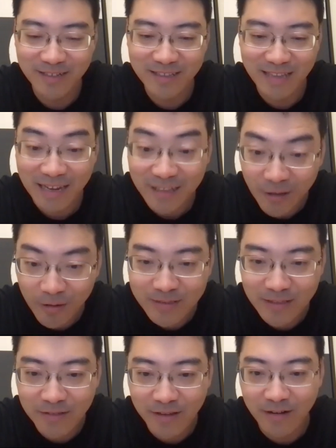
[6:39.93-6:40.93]

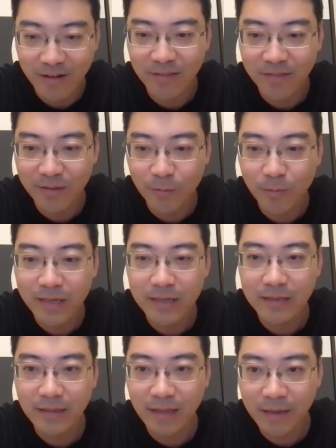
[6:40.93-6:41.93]
technology there, and then we
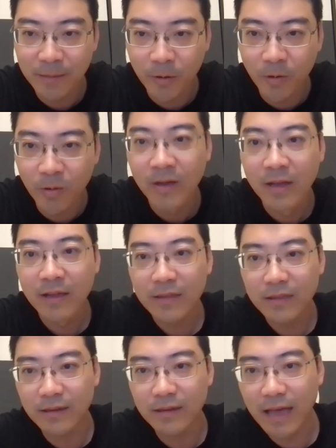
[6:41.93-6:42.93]
enable
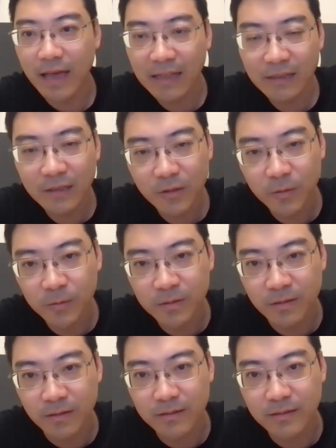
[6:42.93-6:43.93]
the end
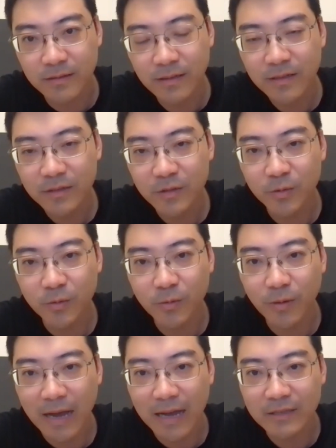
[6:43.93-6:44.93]
users
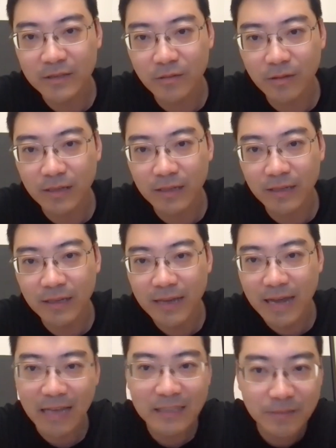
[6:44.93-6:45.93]
to actually
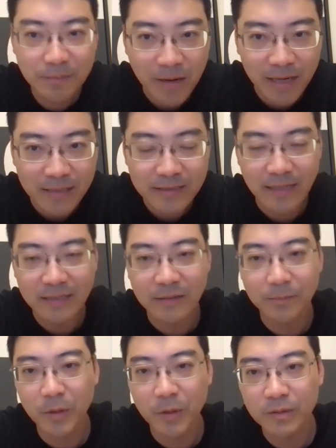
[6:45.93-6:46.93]
customize and
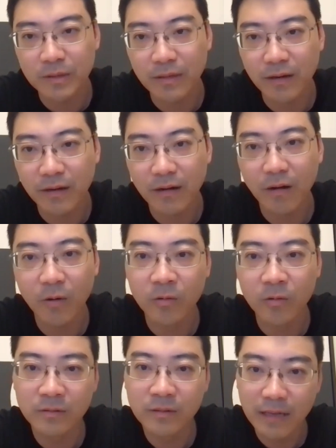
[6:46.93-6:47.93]
build their
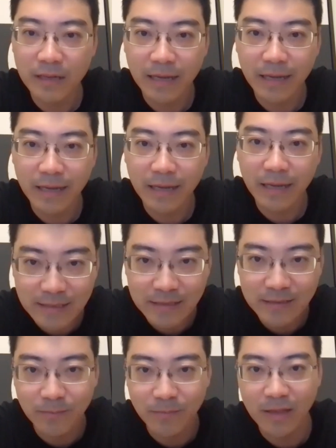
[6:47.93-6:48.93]
own AI
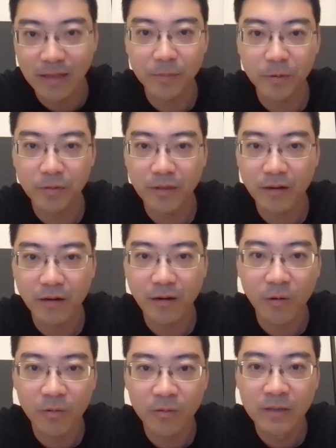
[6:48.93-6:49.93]
system and build their
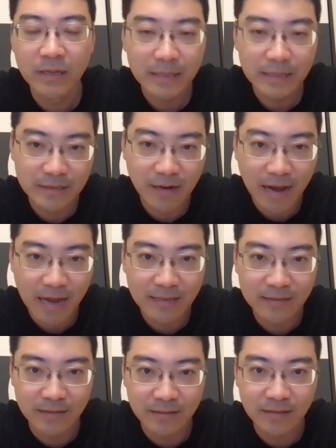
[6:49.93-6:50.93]
own
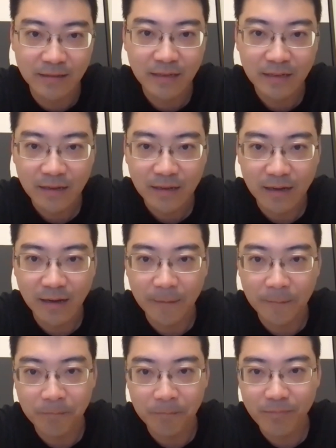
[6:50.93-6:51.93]
interaction.
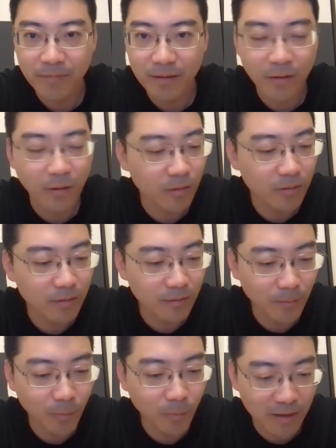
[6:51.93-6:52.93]
In
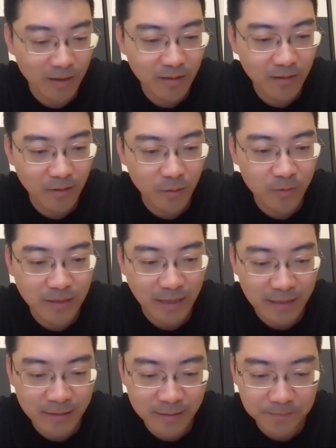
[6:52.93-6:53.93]
one use
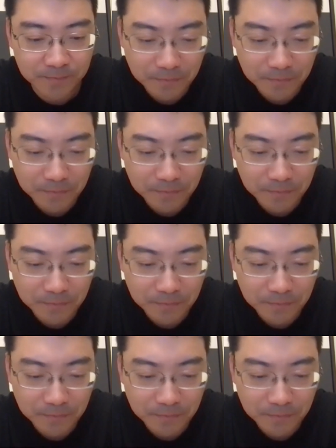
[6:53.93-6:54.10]
case